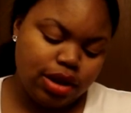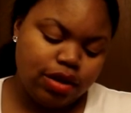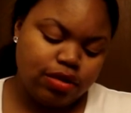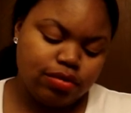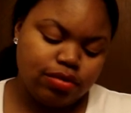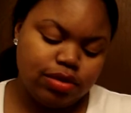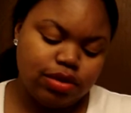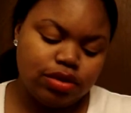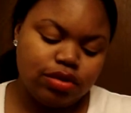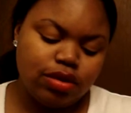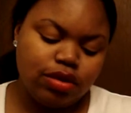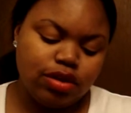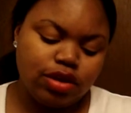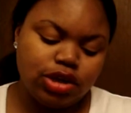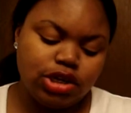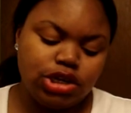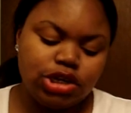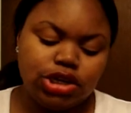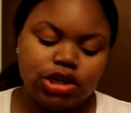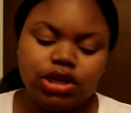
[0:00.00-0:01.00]
this one's
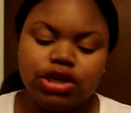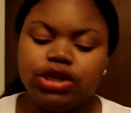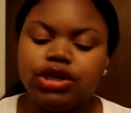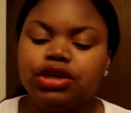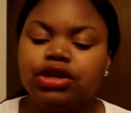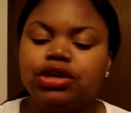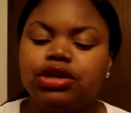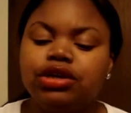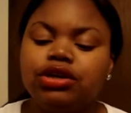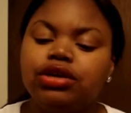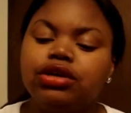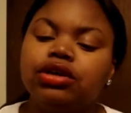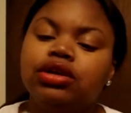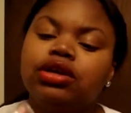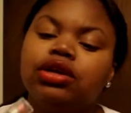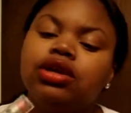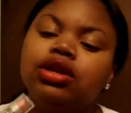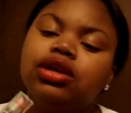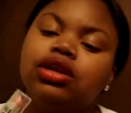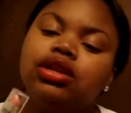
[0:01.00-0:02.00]
called Sugar.
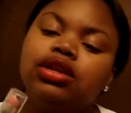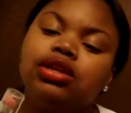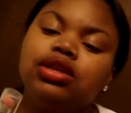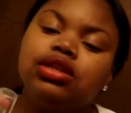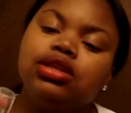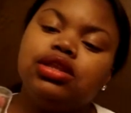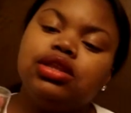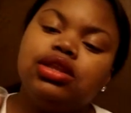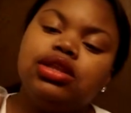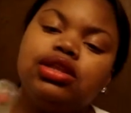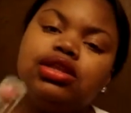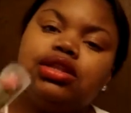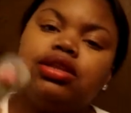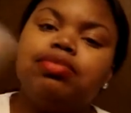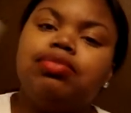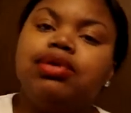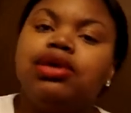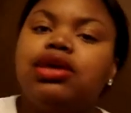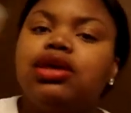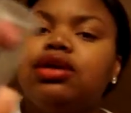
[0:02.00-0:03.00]
This is the
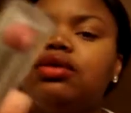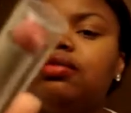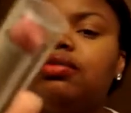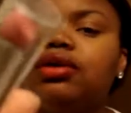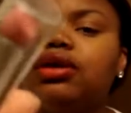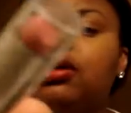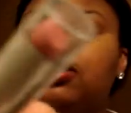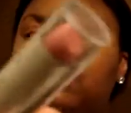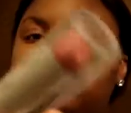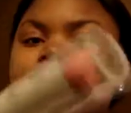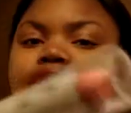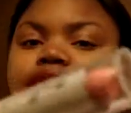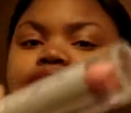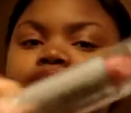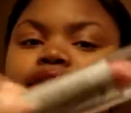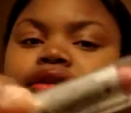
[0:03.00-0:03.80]
pink one.